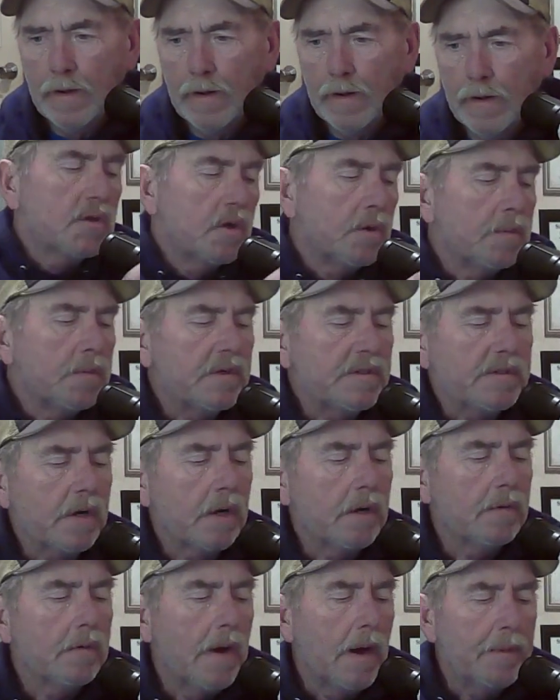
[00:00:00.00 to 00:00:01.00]
I'm going to
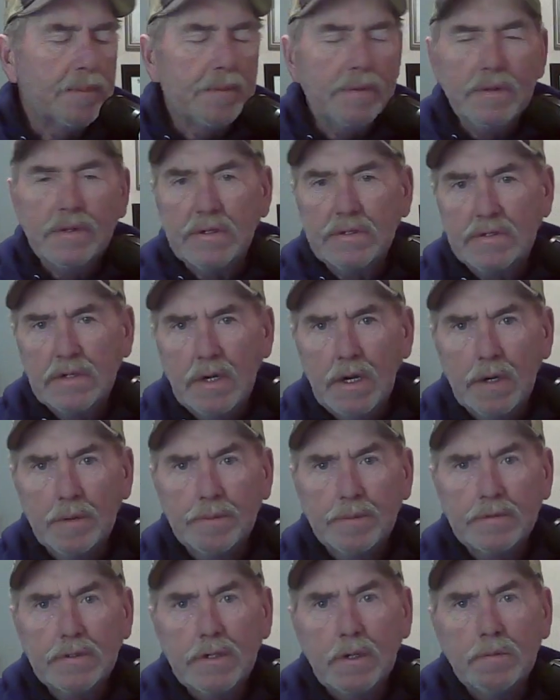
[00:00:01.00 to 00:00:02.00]
start wrapping this up.
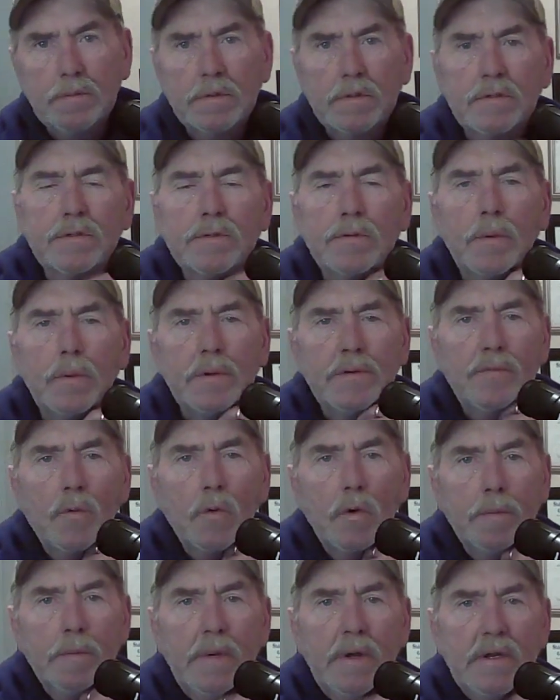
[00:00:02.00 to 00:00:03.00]
It's almost
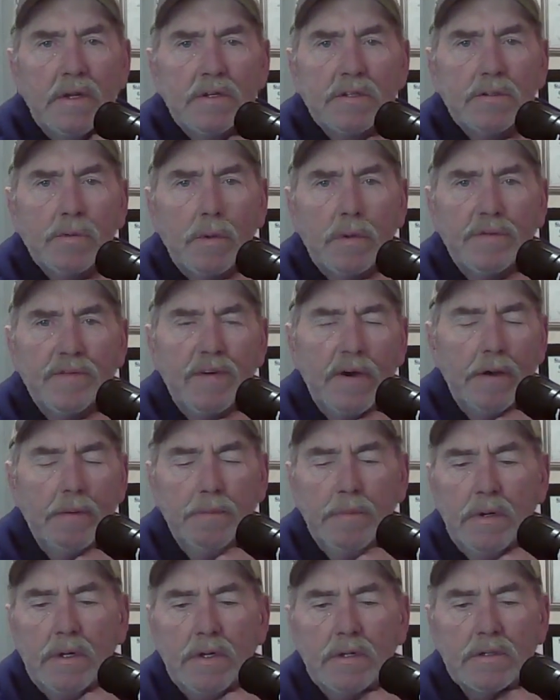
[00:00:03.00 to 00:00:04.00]
24 minutes, 25
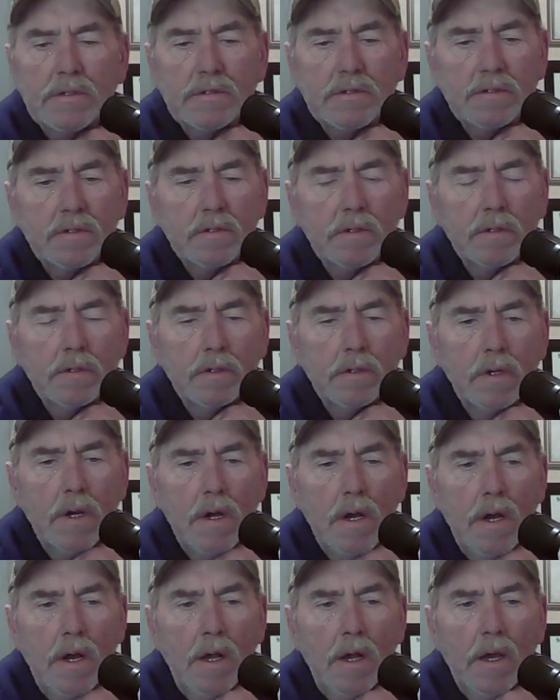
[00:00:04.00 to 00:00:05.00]
minutes.
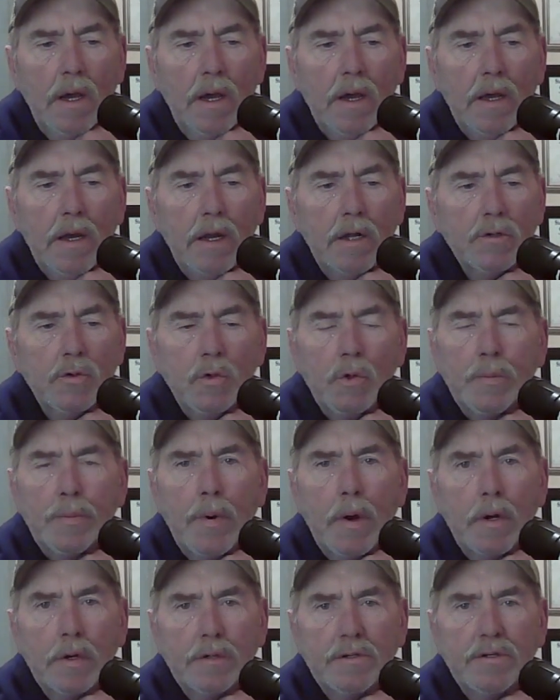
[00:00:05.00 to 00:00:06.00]
And I'll do a
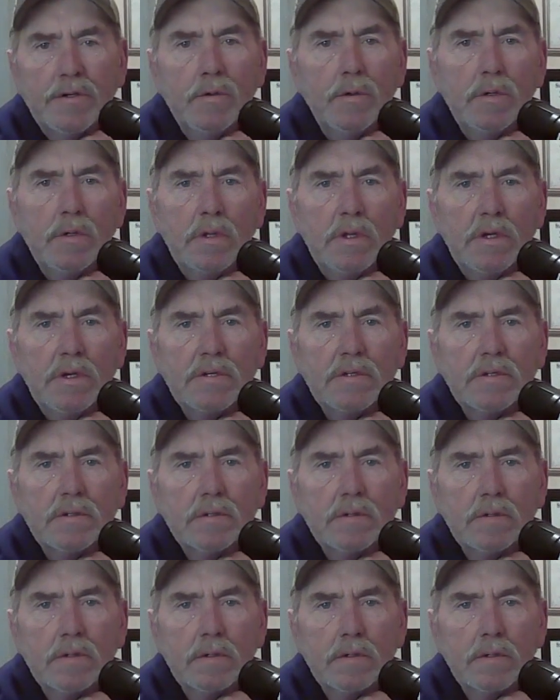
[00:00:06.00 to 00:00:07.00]
part two to this
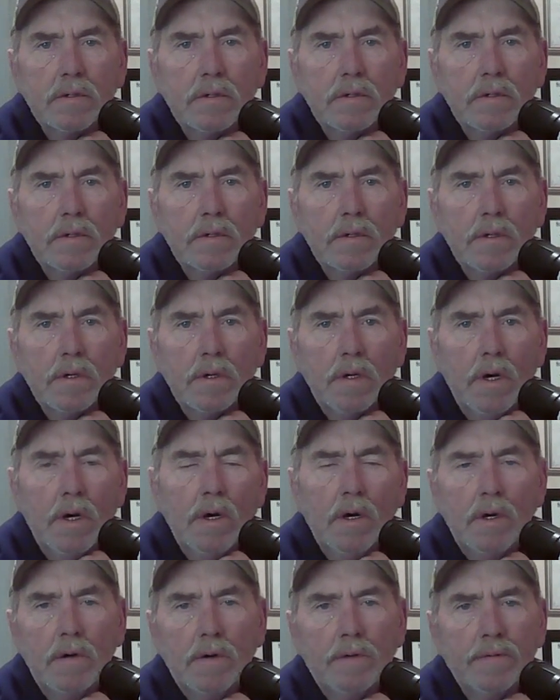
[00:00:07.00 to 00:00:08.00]

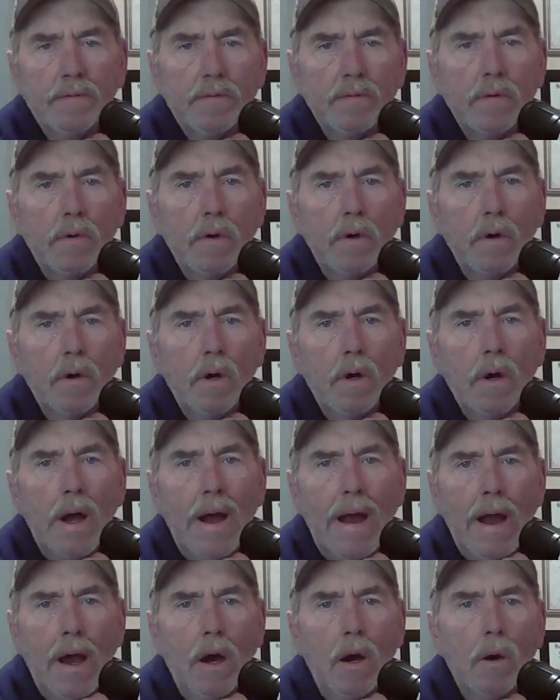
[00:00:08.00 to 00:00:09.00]
of
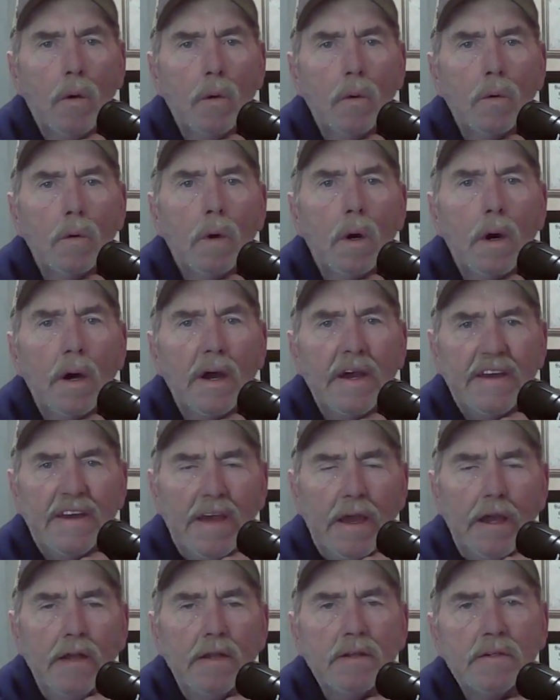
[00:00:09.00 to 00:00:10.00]
how I
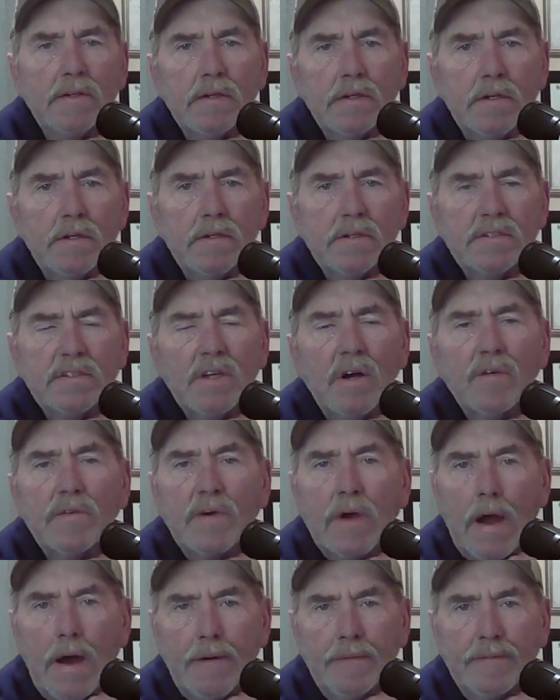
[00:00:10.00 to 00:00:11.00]
gain in self
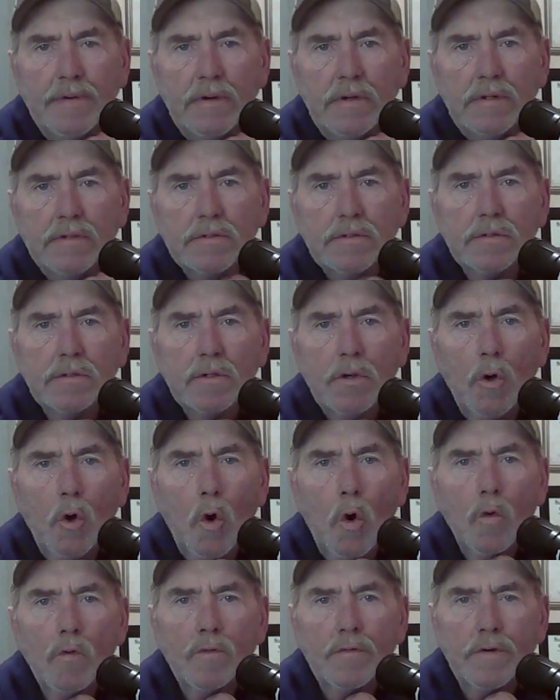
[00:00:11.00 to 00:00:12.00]
confidence
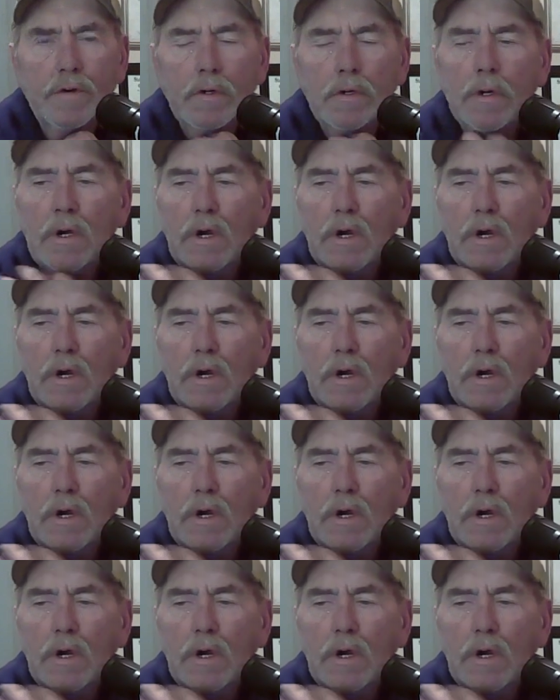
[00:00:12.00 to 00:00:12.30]
over